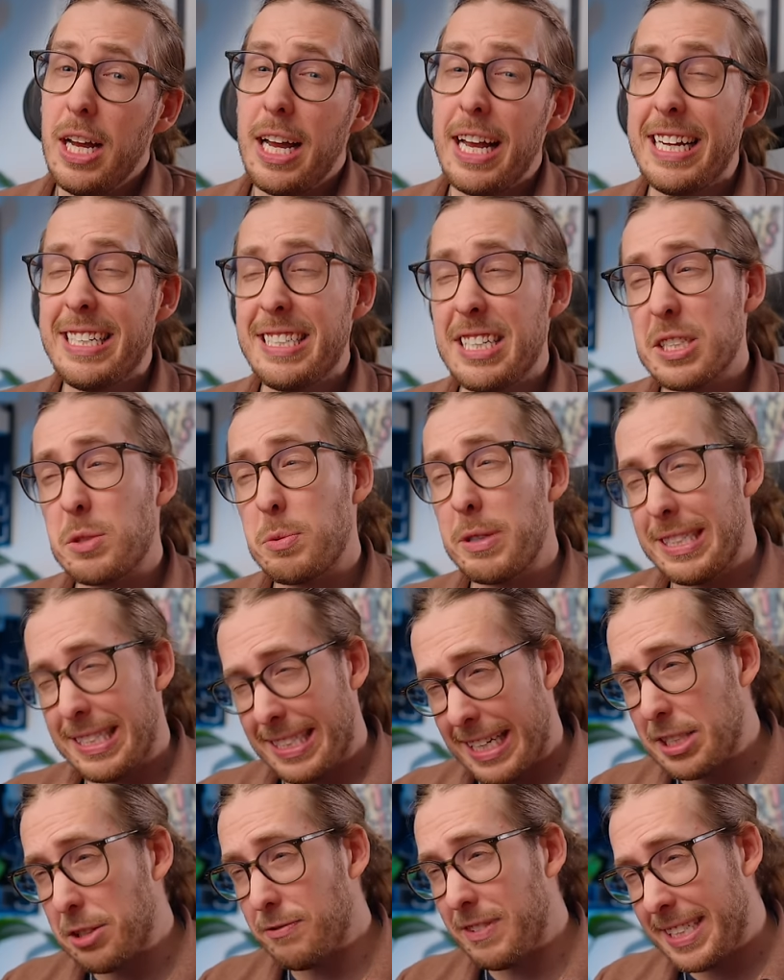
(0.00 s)
It does what it
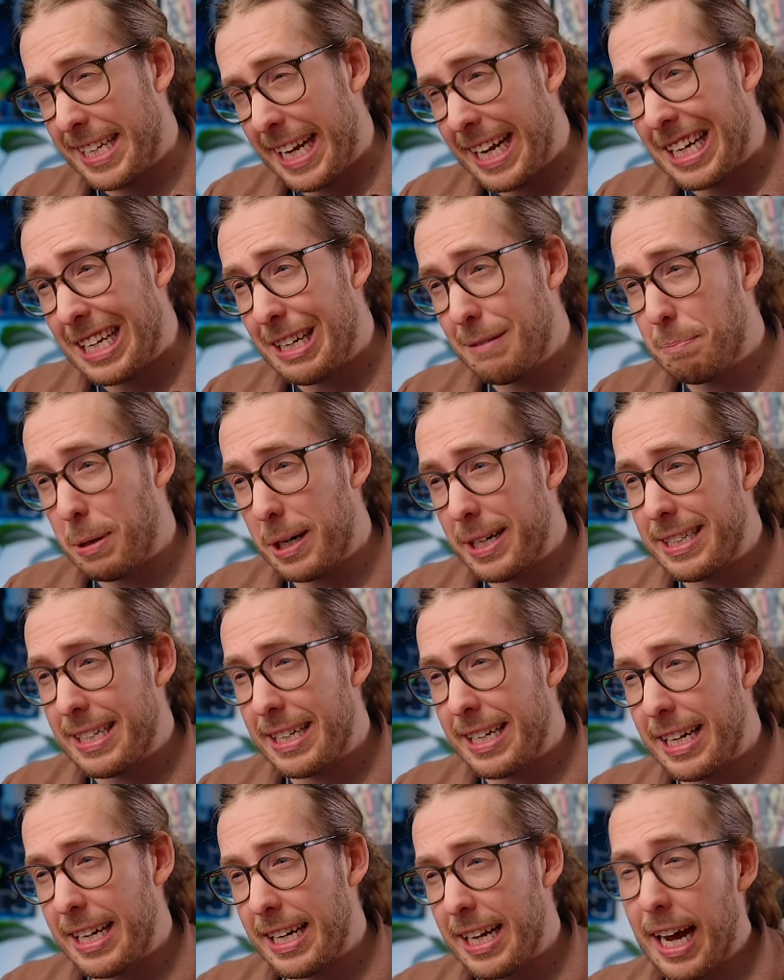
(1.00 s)
says on the tin, but
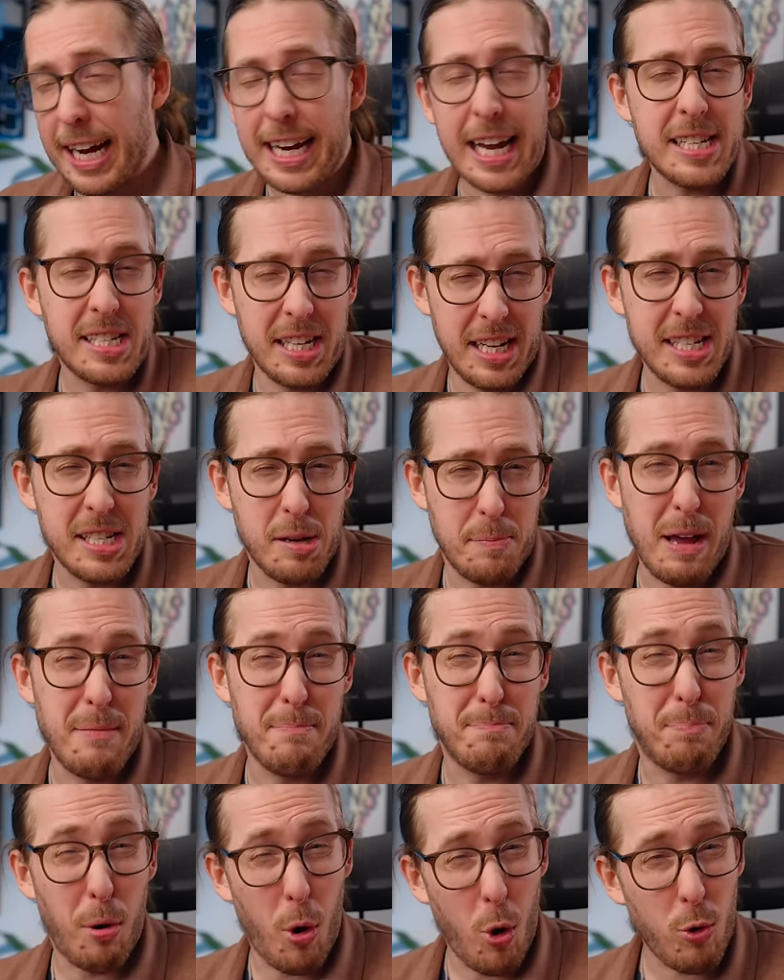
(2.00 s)
I guess it is a
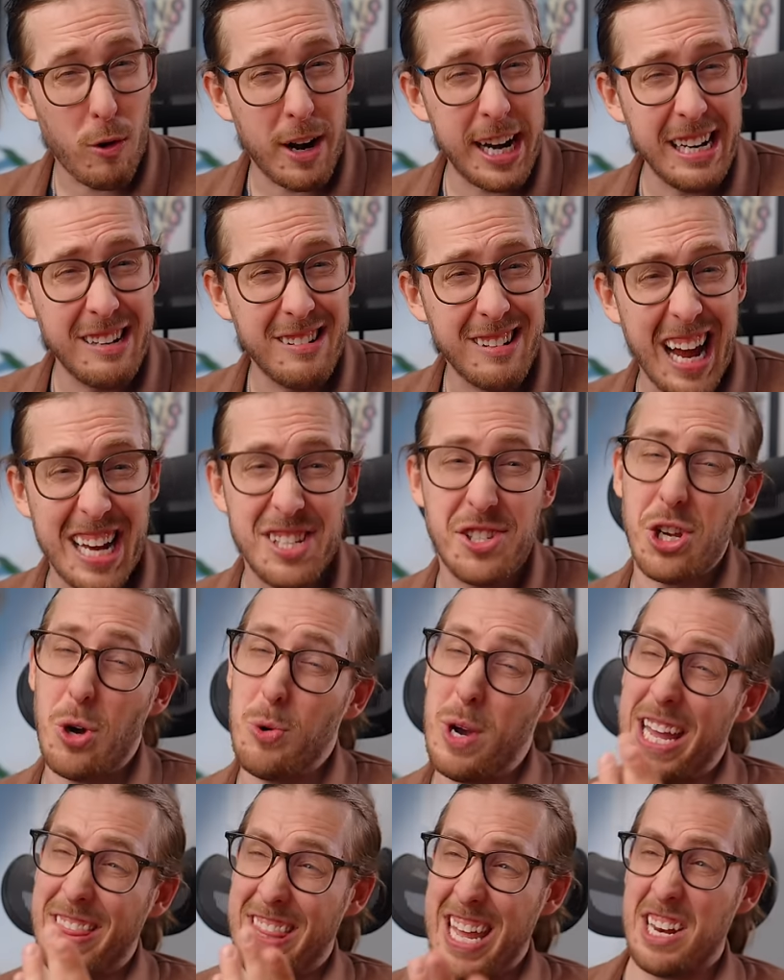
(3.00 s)
bit boring. And
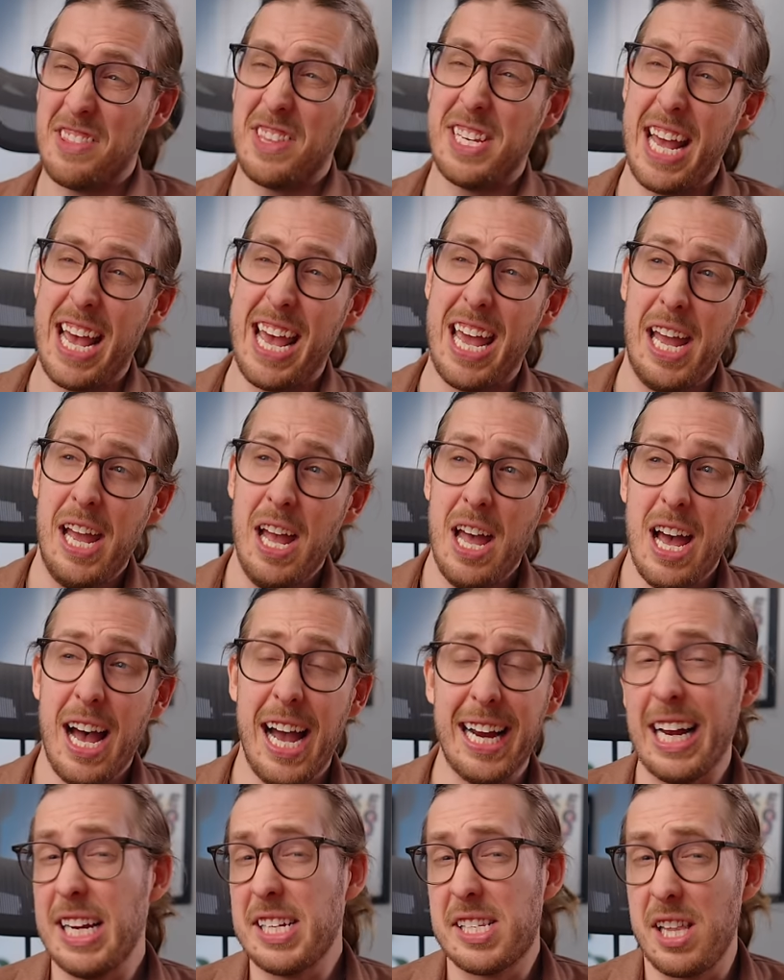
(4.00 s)
so at the end of the day,
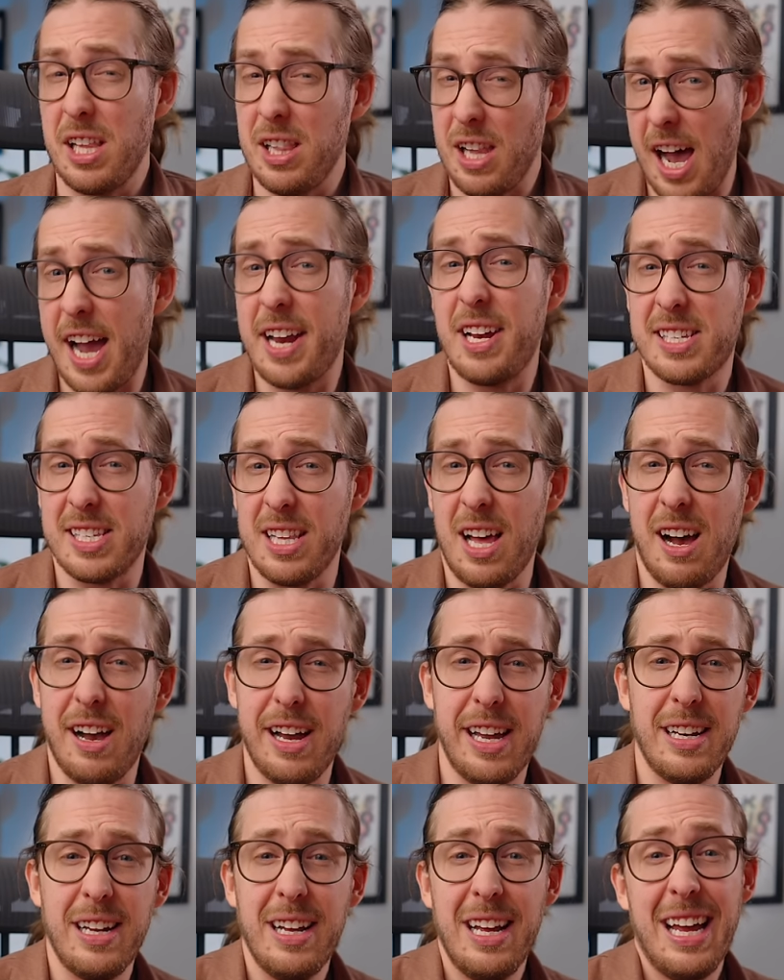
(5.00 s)
I guess the Lioness
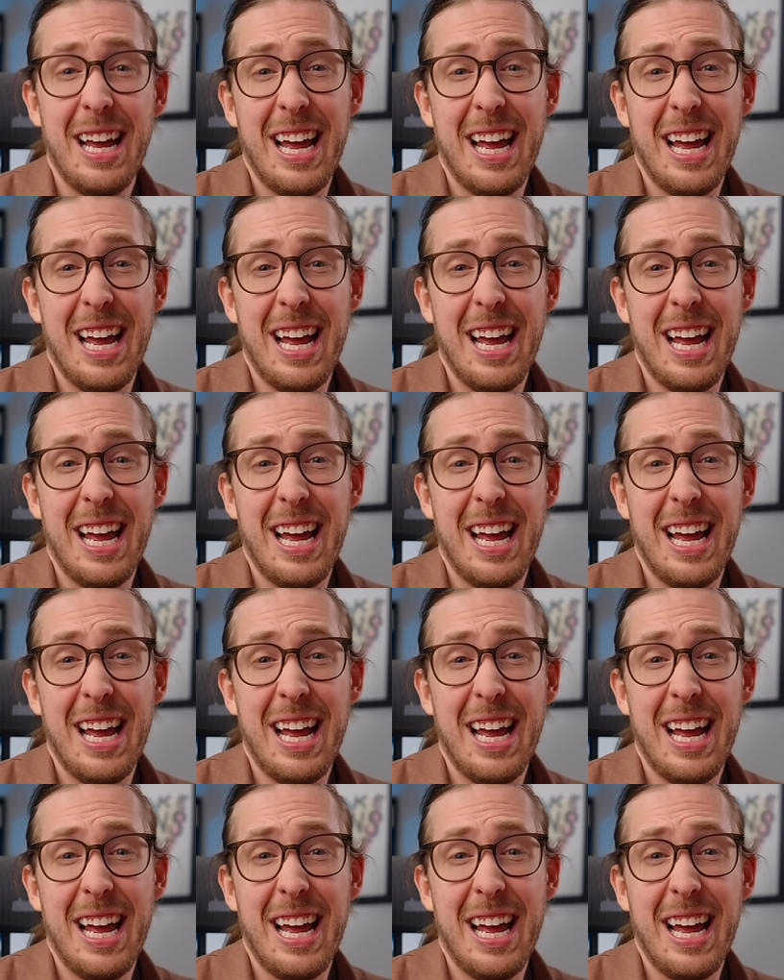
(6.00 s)
line